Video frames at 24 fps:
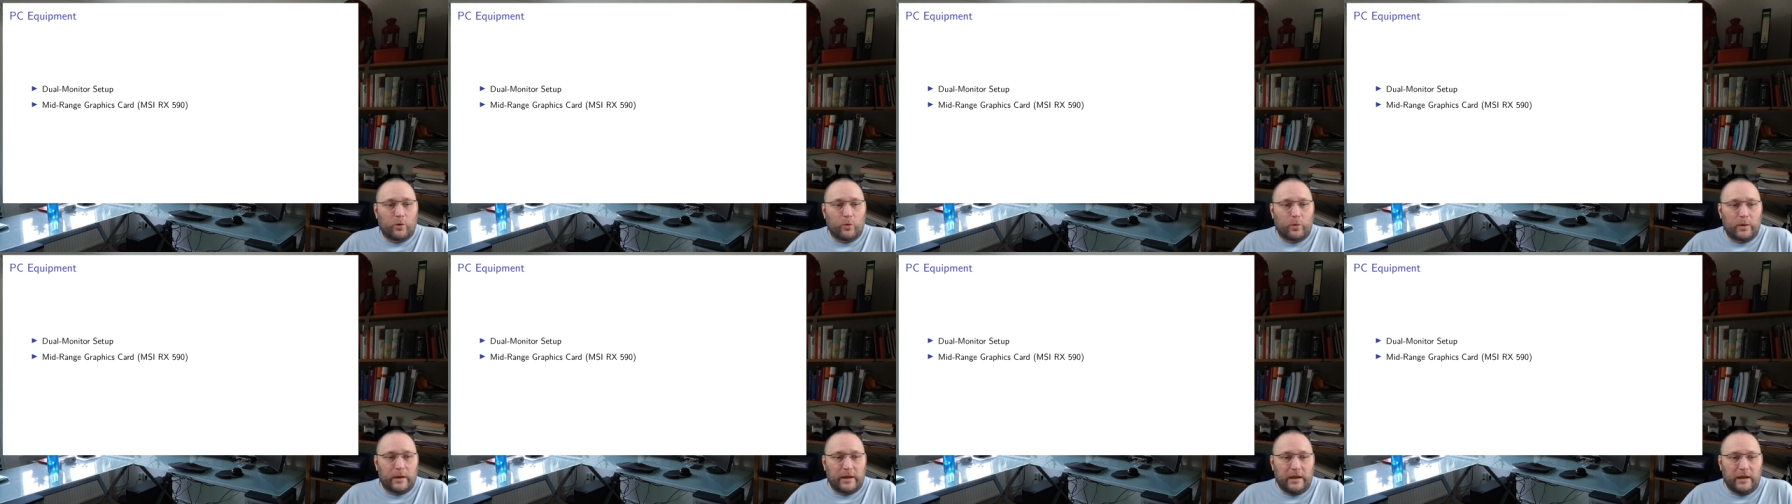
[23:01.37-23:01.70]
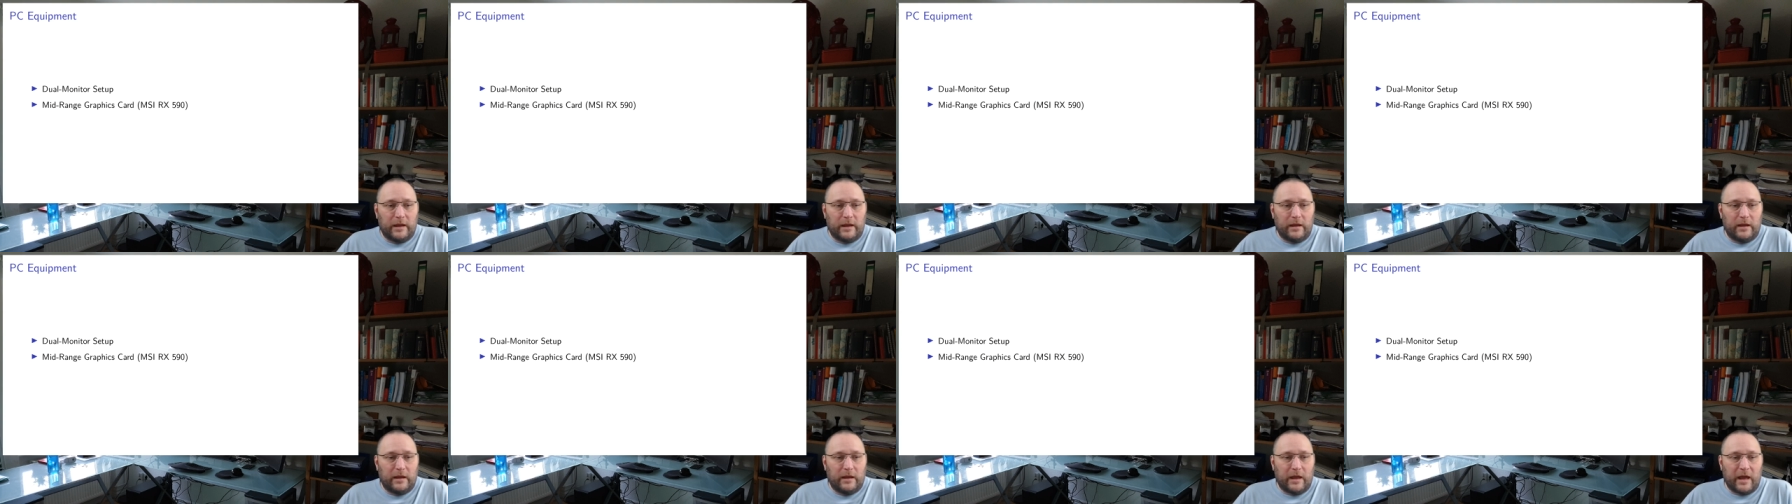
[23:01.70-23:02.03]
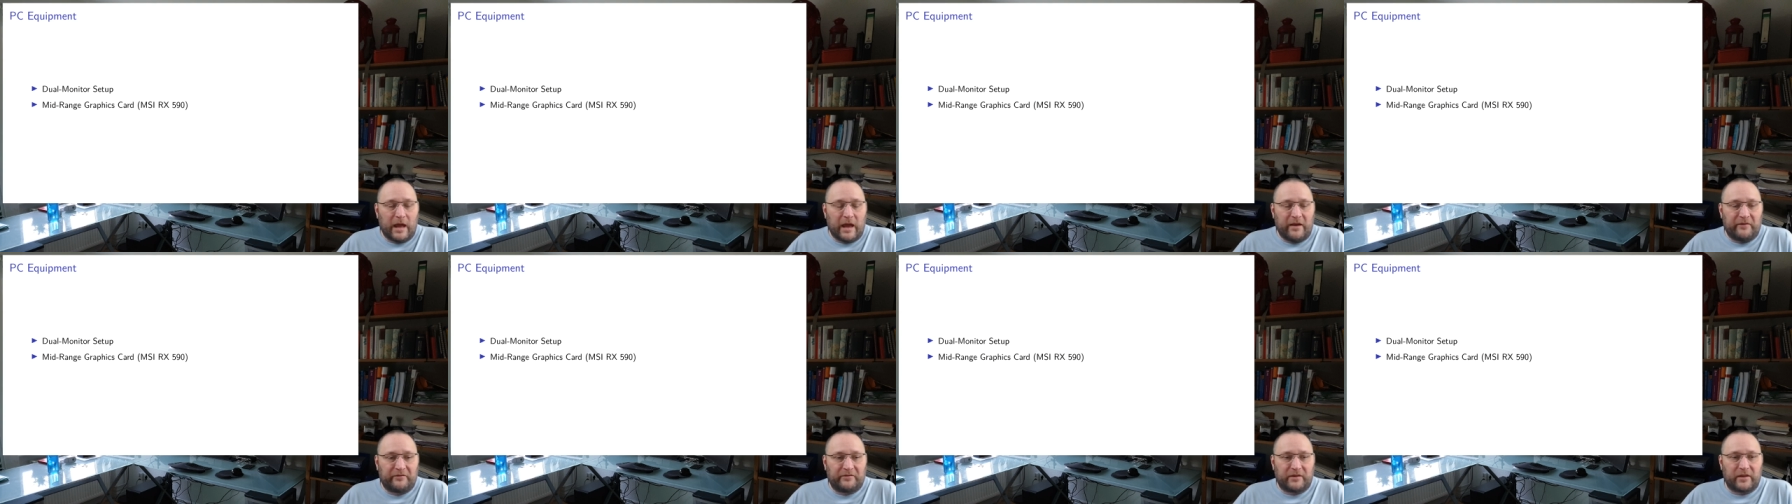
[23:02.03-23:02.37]
we
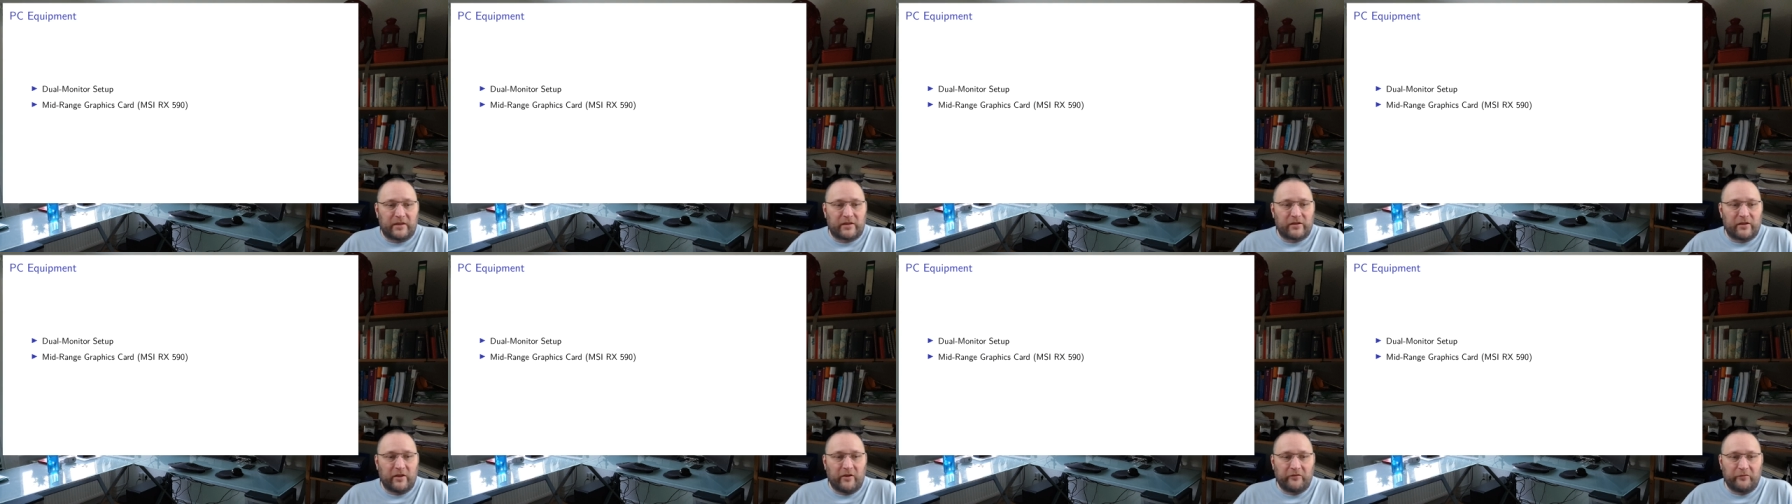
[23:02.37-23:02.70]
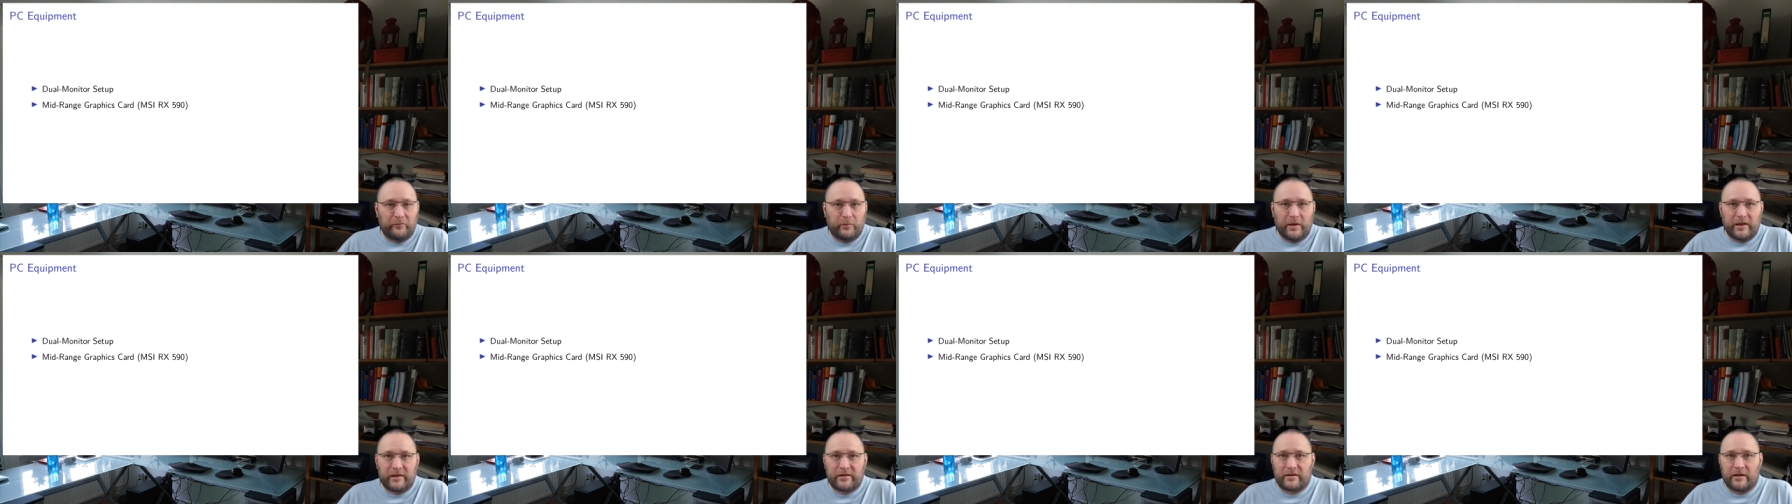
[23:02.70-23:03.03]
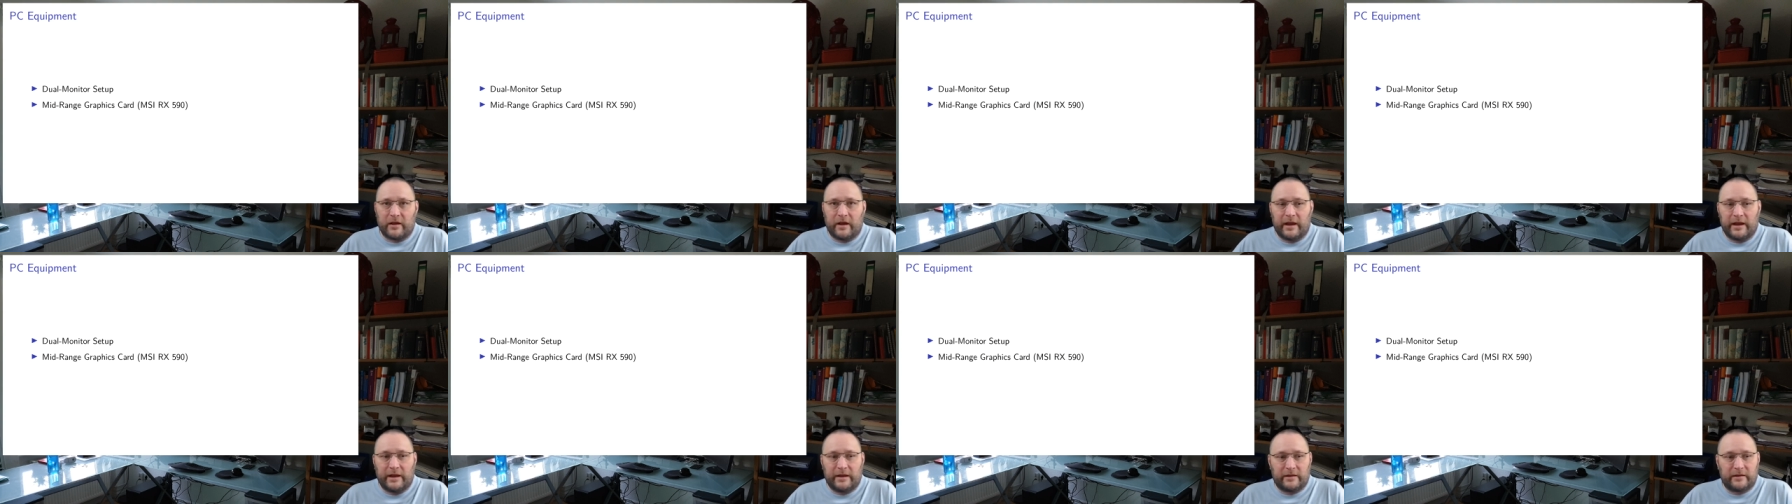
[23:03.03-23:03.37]
have the software
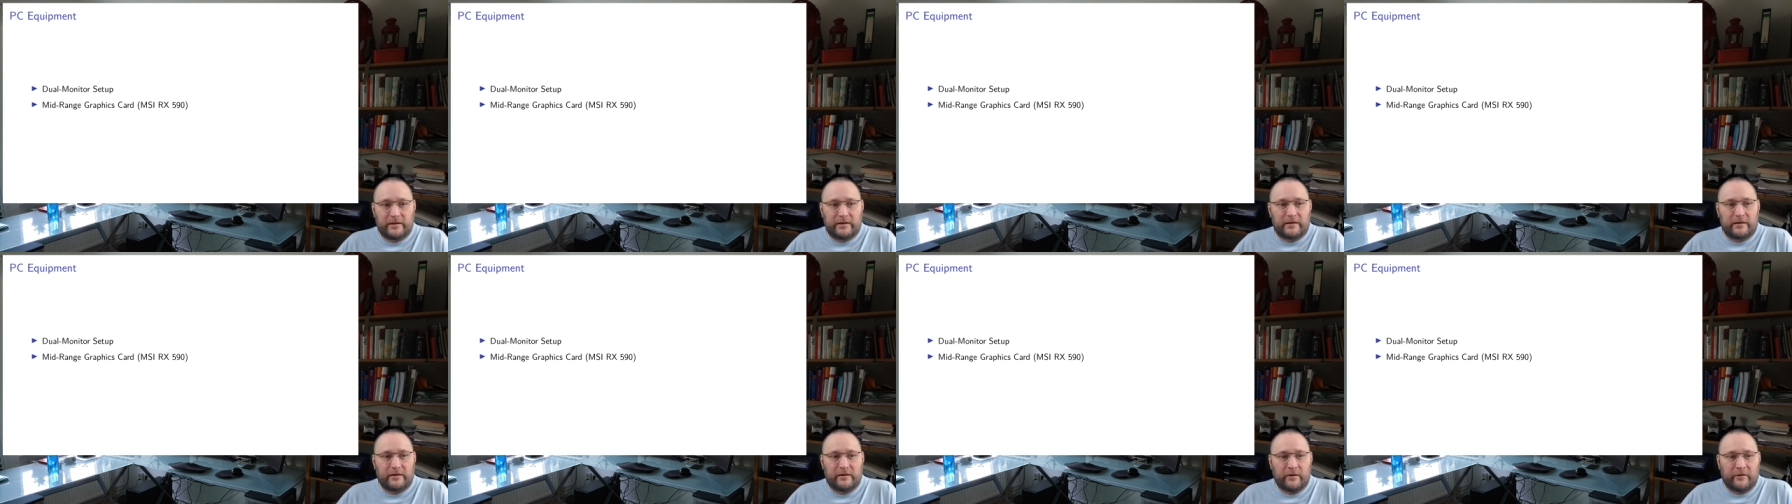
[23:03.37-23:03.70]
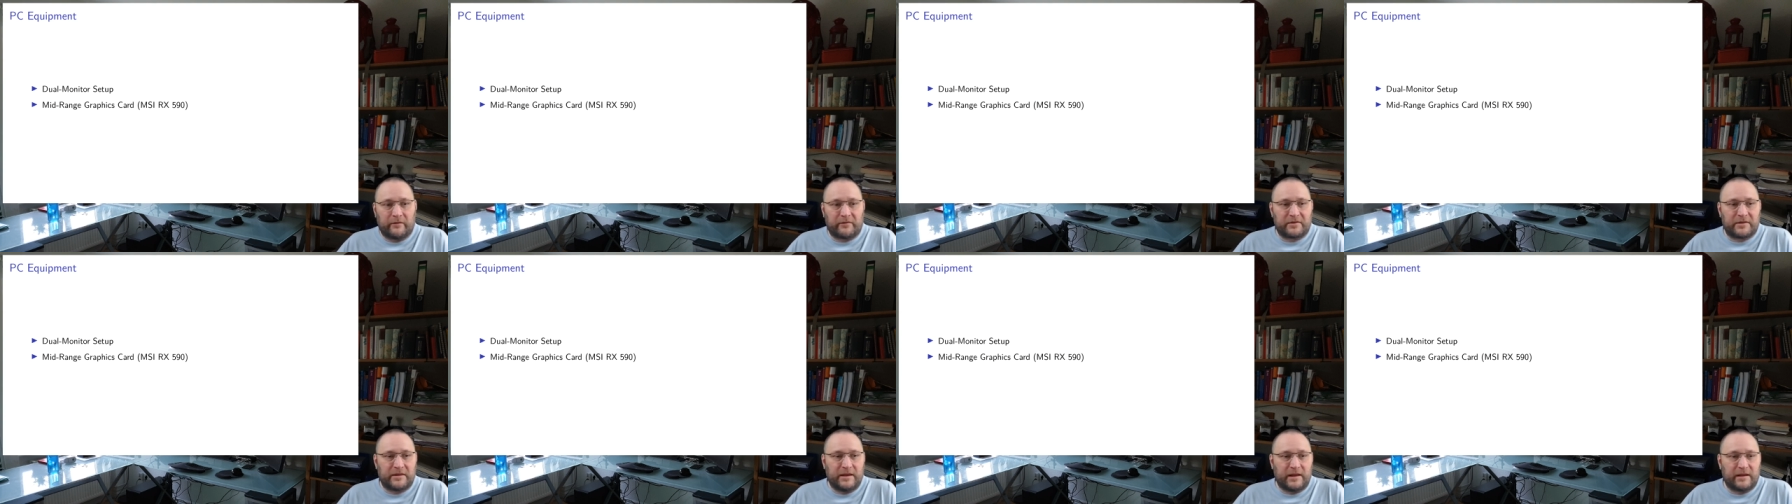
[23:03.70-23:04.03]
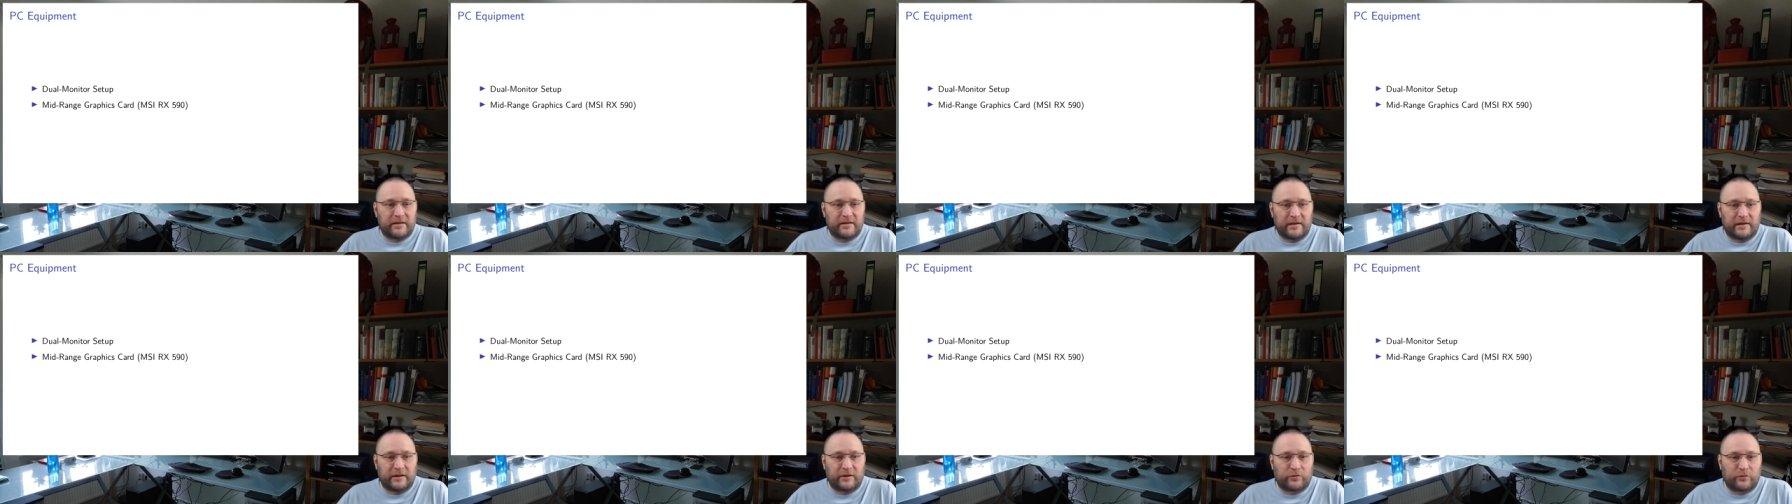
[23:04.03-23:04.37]
side of
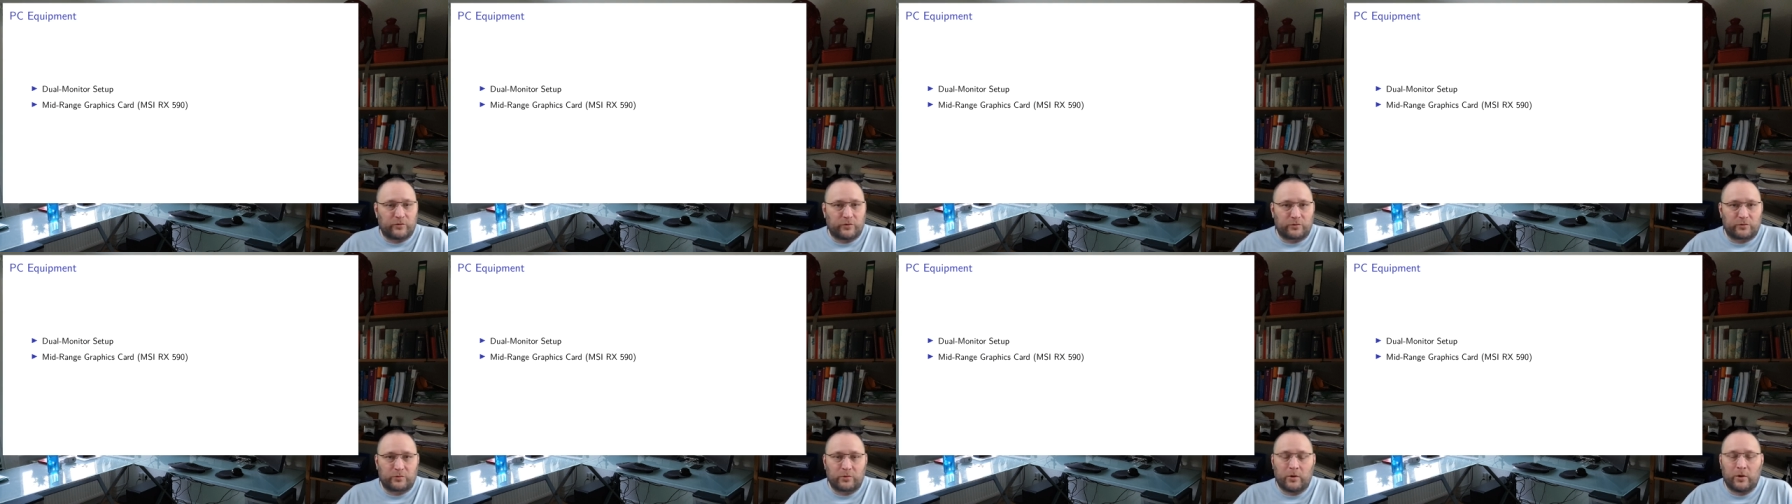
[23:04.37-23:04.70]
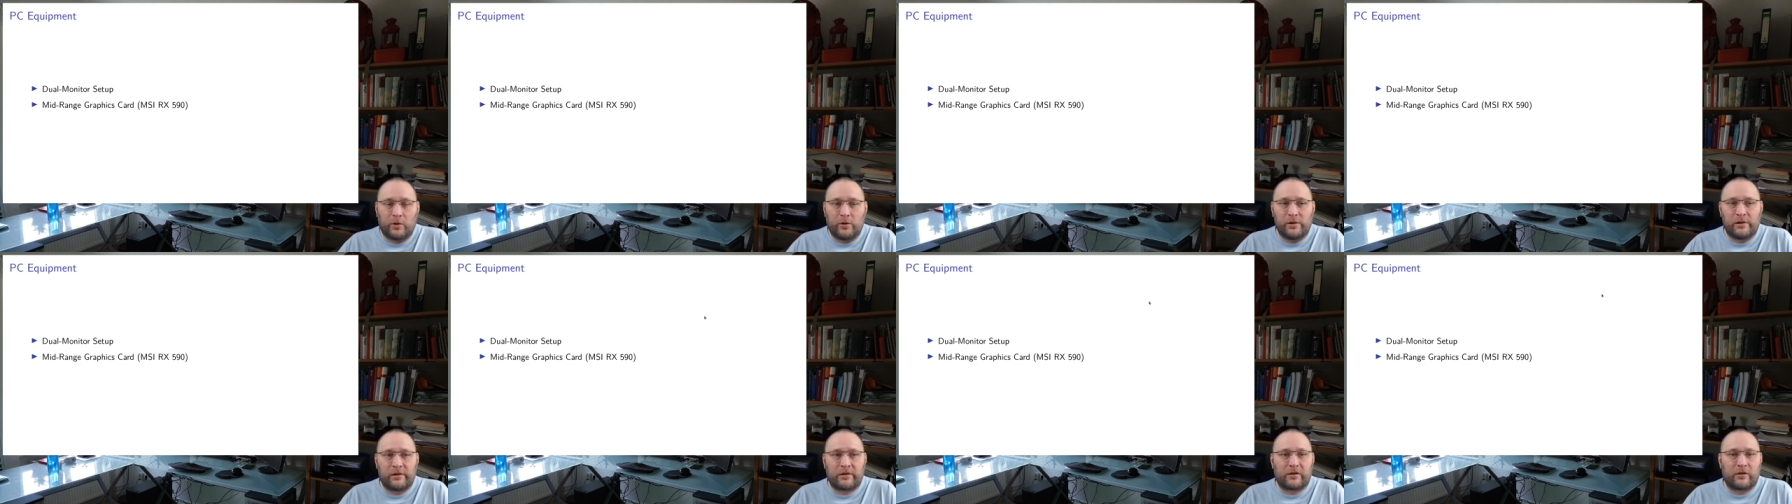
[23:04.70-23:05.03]
things under control.